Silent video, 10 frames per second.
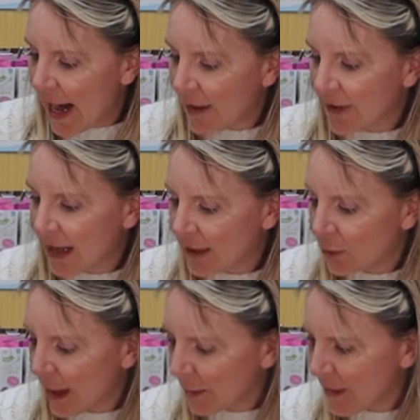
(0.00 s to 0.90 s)
And the
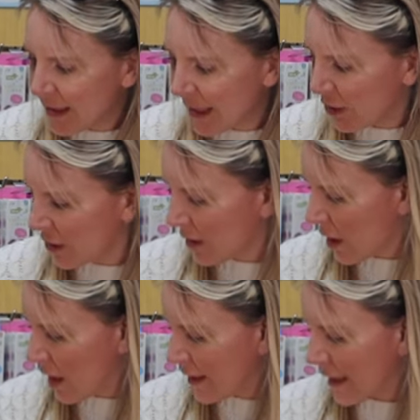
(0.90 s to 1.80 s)
age recommendation
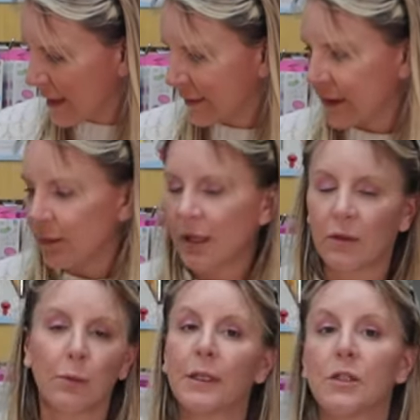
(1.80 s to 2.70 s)
on it is going to be
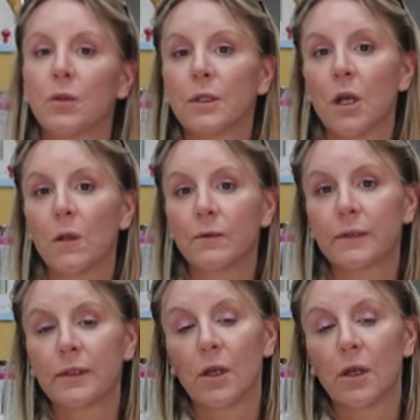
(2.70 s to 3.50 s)
three to adults.